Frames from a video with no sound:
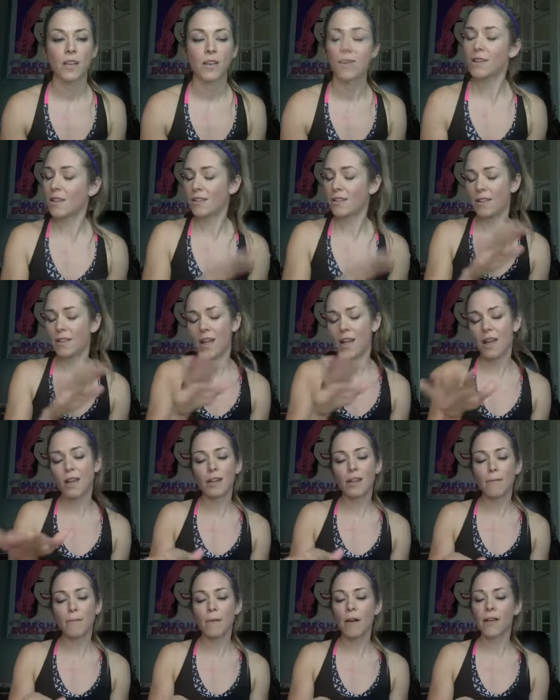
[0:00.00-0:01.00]
not,
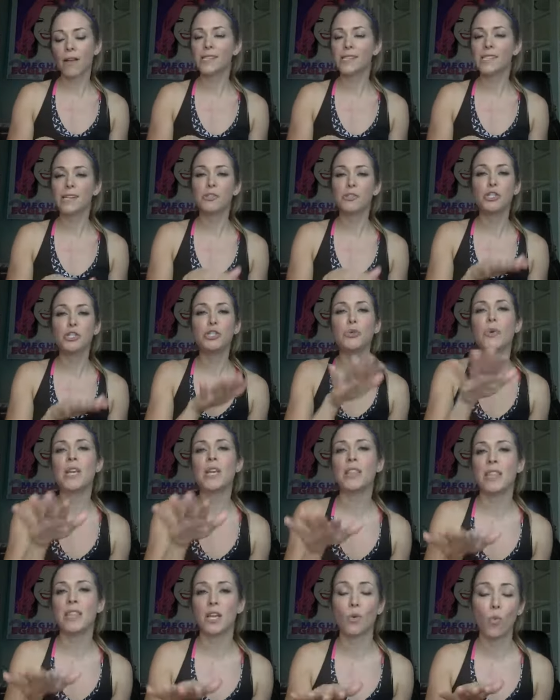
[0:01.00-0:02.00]
I'm not going to say do
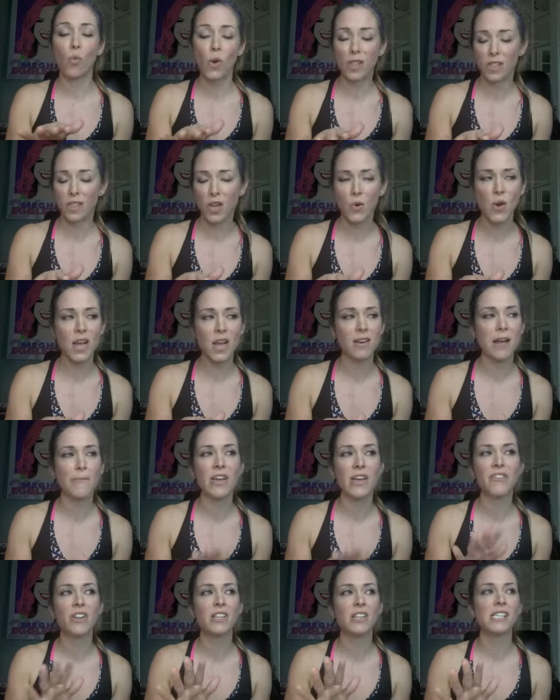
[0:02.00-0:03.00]
anything with it right now. I'm
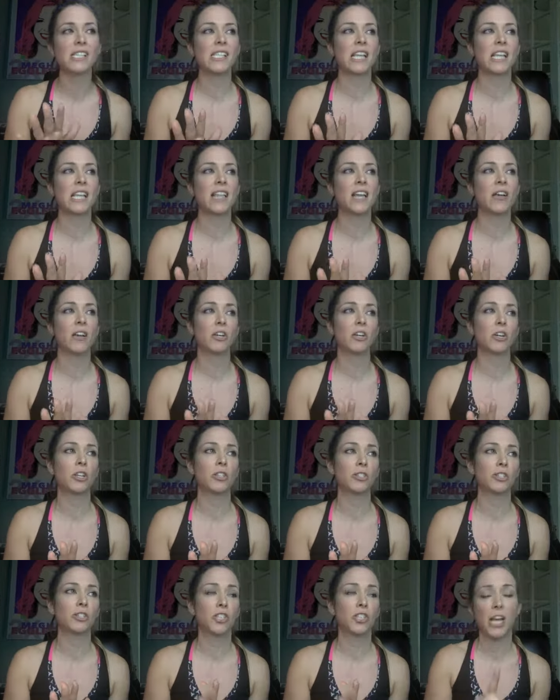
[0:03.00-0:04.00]
not going to say like
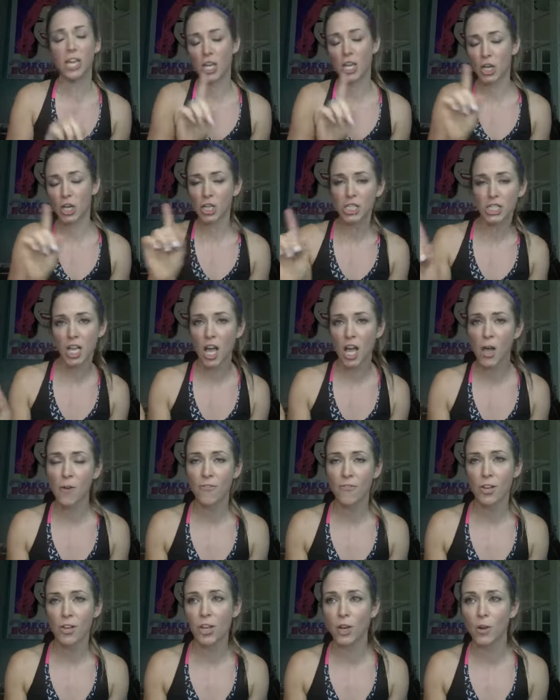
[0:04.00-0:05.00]
check yourself
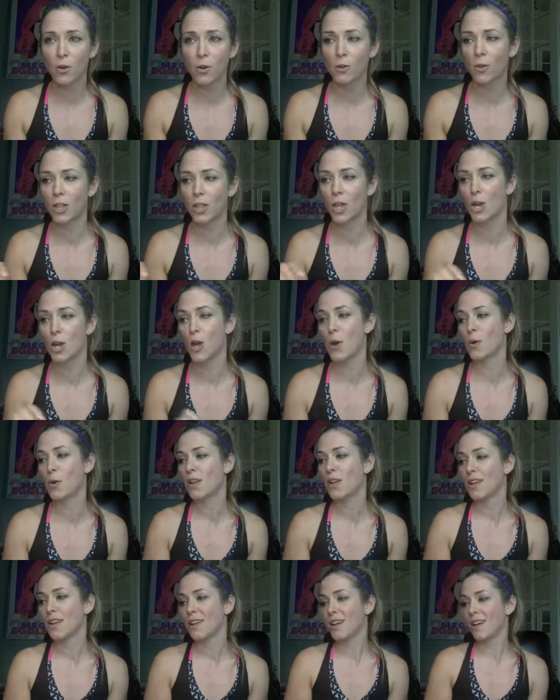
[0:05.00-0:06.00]
and go, you know,
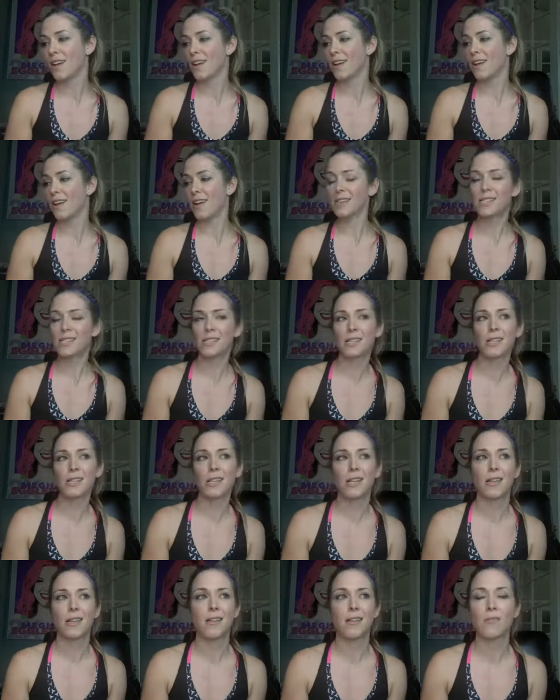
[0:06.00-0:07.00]
hustle
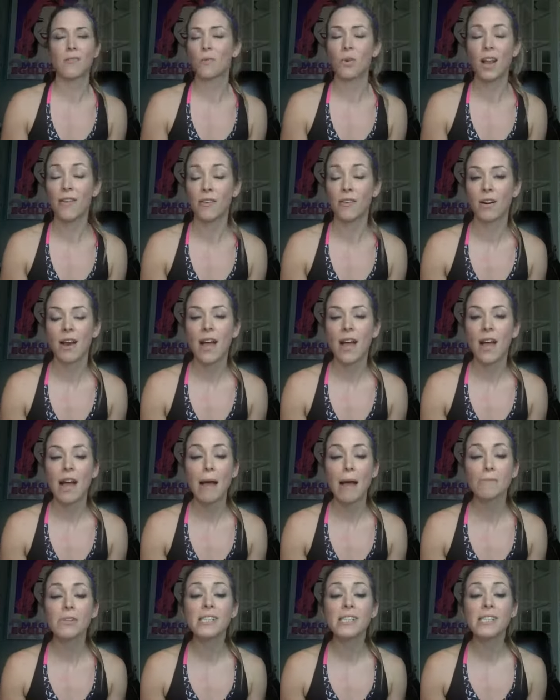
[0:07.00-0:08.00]
and whatever.
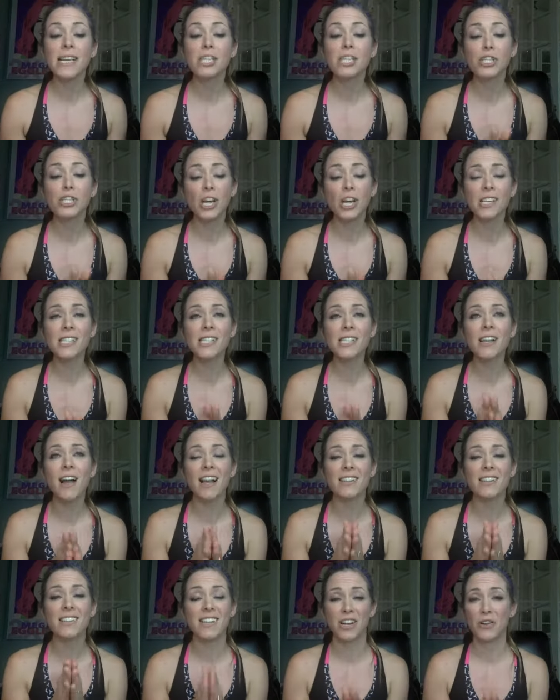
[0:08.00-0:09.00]
I'm going to say just
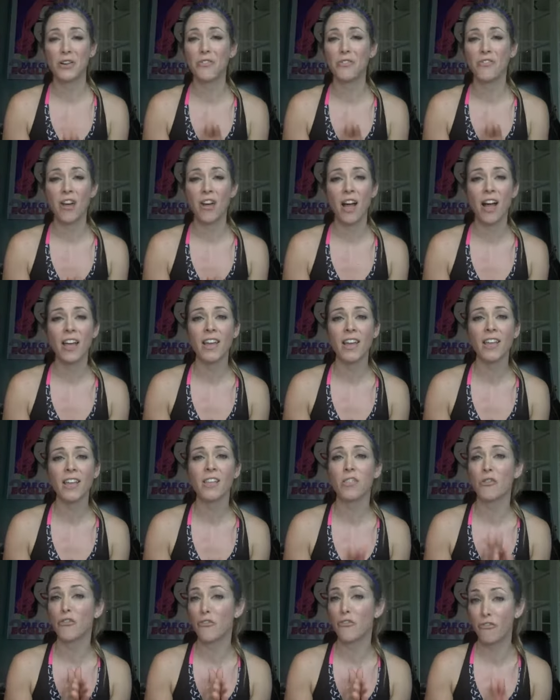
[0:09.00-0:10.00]
identify
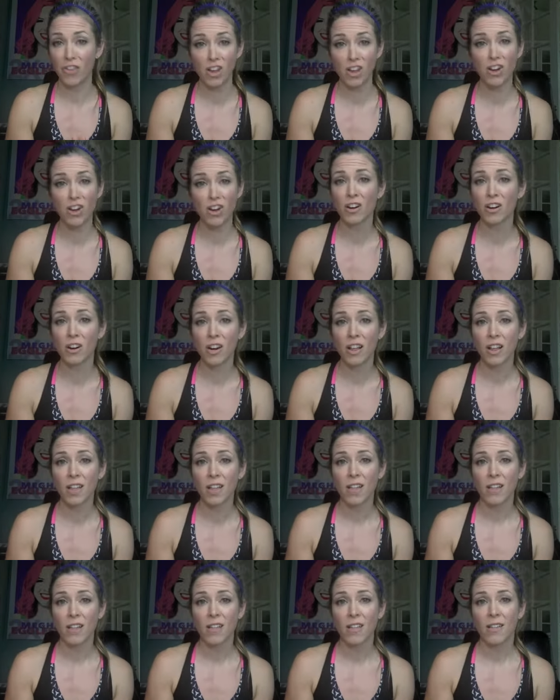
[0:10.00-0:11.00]
the fear
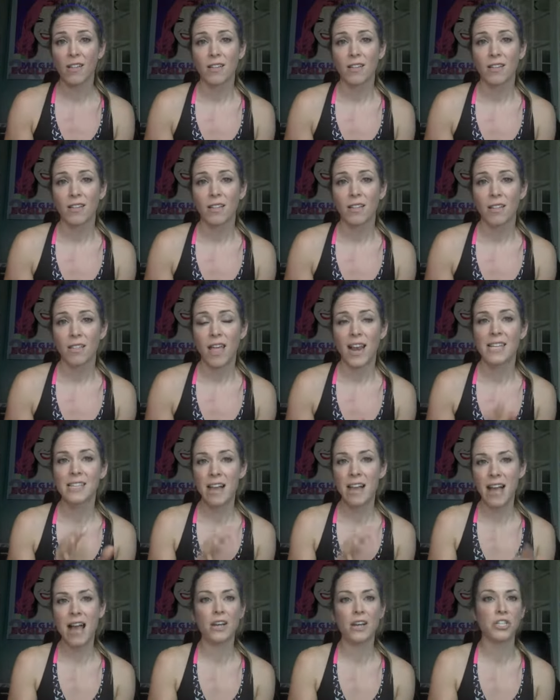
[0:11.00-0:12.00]
that is
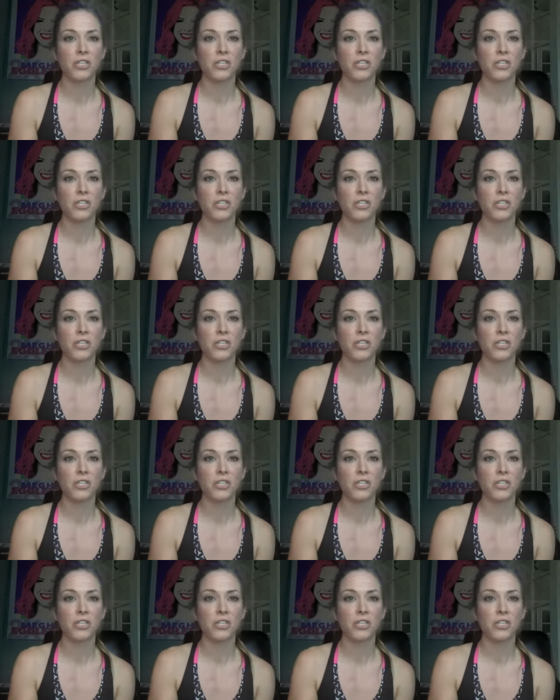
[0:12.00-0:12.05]
actually